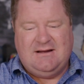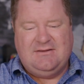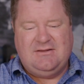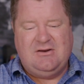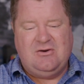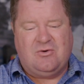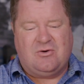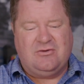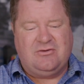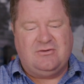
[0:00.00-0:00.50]

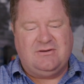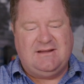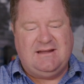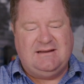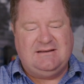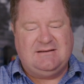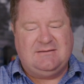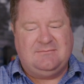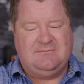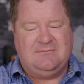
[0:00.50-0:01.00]
The Northern
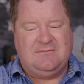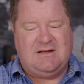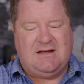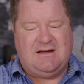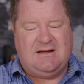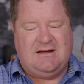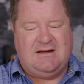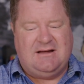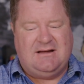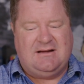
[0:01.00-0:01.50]
Kingdom
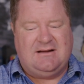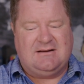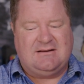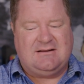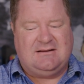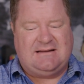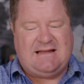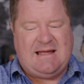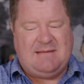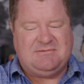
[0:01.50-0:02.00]

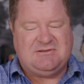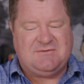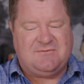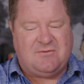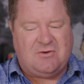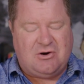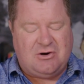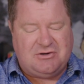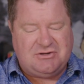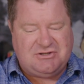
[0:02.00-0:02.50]
collapsed
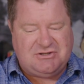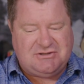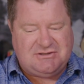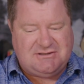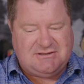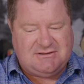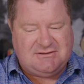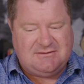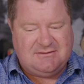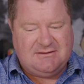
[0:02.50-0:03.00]

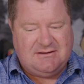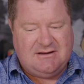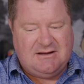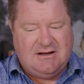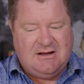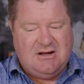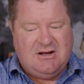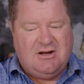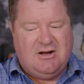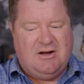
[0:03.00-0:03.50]
first,
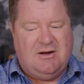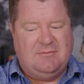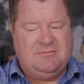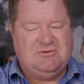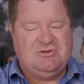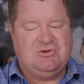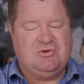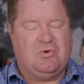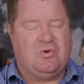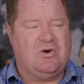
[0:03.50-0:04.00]

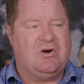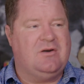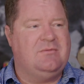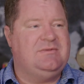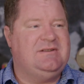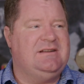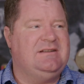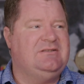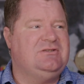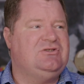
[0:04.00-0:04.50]

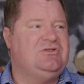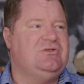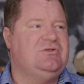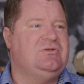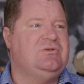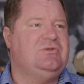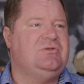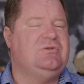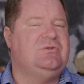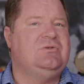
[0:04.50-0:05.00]
absorbed
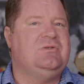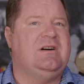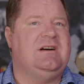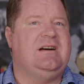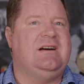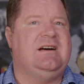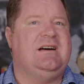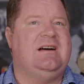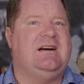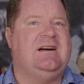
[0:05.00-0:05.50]
into
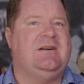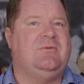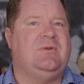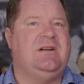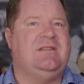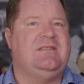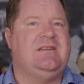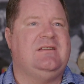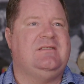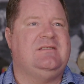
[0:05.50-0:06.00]

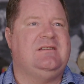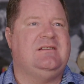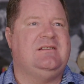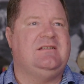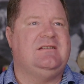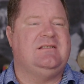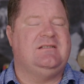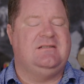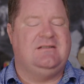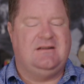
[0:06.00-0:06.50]
what
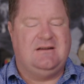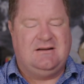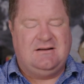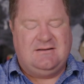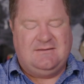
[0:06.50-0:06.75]
the